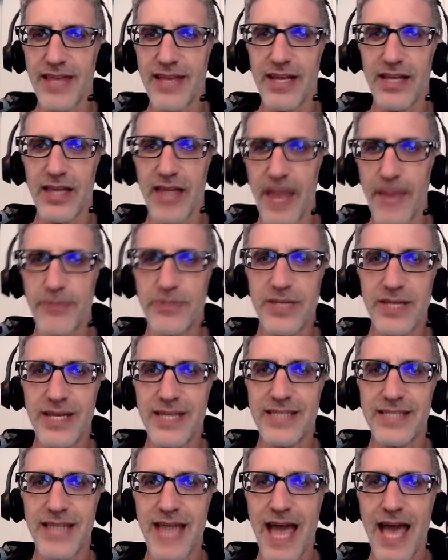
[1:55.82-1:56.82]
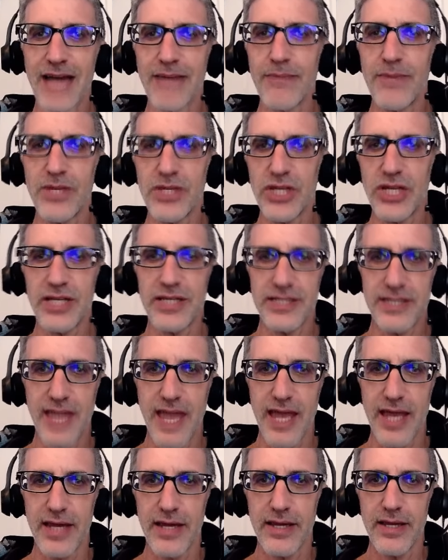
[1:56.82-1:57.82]
say, Clemson is not Michigan
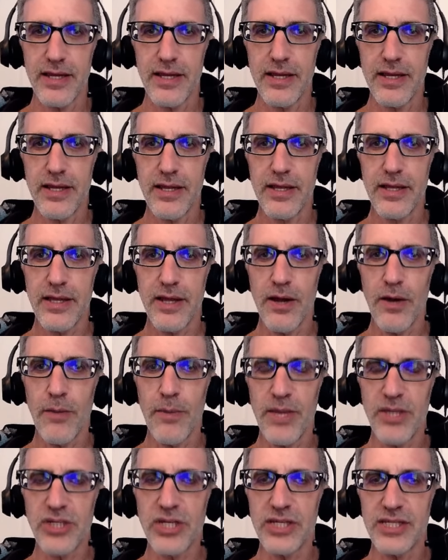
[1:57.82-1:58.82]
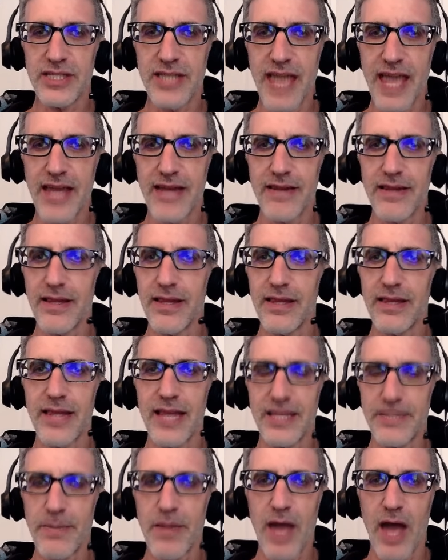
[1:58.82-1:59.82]
State. You know, Michigan State,
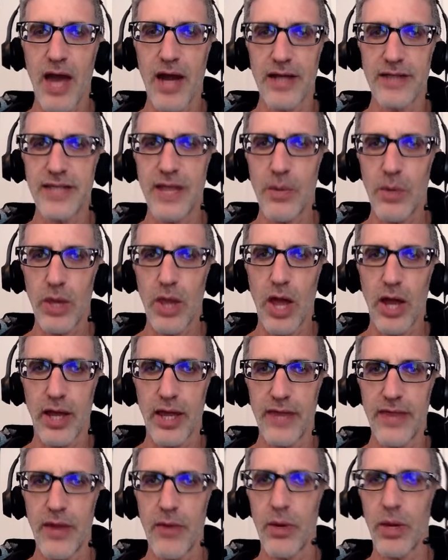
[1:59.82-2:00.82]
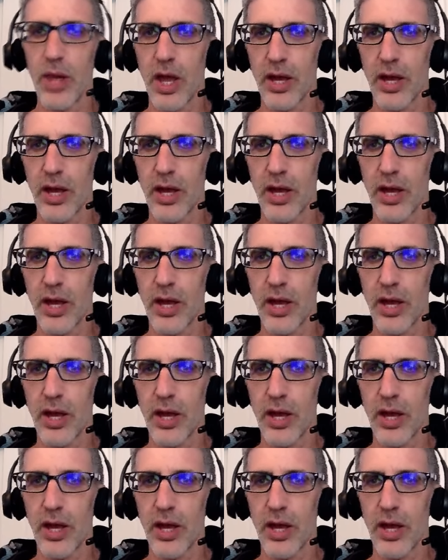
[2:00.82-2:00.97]
let's be honest, they were lucky. They